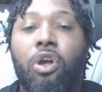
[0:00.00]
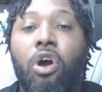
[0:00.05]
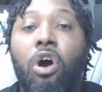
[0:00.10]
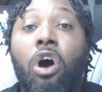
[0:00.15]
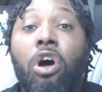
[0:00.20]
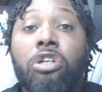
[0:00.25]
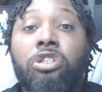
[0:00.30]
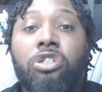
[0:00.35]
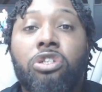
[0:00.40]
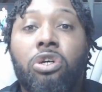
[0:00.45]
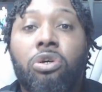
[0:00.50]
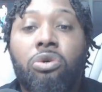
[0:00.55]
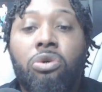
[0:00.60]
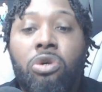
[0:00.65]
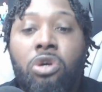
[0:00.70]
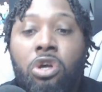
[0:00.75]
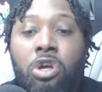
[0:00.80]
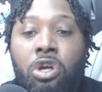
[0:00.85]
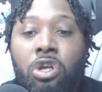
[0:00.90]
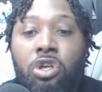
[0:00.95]
Also,
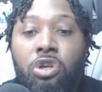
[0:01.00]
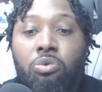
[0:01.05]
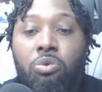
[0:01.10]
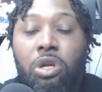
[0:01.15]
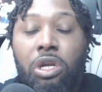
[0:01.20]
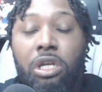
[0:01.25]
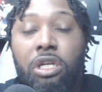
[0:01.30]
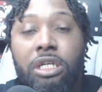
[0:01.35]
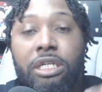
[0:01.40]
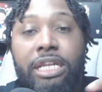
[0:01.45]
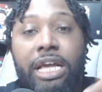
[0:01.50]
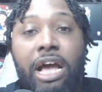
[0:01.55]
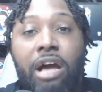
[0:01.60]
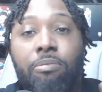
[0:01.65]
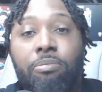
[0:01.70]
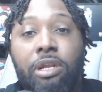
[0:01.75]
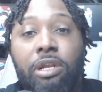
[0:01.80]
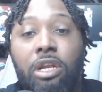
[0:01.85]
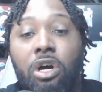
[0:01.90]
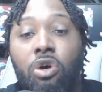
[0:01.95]
you want to look
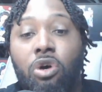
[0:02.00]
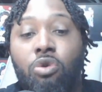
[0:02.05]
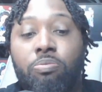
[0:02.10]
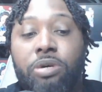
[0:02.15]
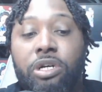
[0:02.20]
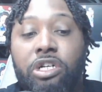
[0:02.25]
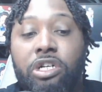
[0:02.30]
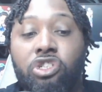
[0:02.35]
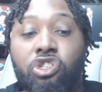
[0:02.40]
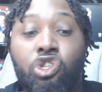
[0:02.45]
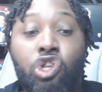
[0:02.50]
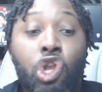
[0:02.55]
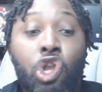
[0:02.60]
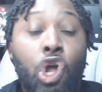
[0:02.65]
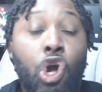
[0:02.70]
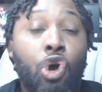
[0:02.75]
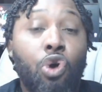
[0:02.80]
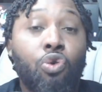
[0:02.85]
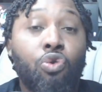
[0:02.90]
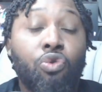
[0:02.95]
down below, because
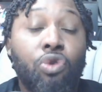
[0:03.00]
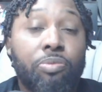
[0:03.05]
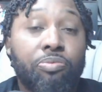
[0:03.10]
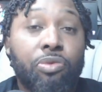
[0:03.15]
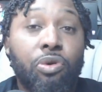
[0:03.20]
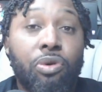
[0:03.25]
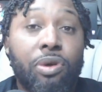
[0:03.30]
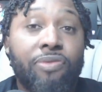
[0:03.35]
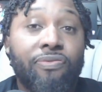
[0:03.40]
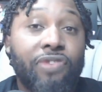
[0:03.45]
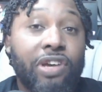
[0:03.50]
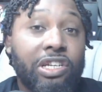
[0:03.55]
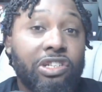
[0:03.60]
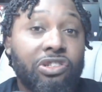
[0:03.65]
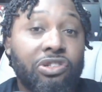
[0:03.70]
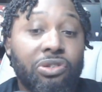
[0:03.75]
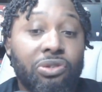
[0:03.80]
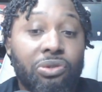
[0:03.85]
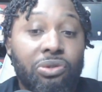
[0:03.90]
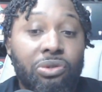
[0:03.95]
no crypto
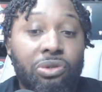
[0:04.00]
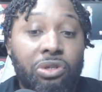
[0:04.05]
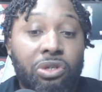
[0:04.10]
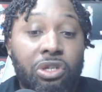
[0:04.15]
investor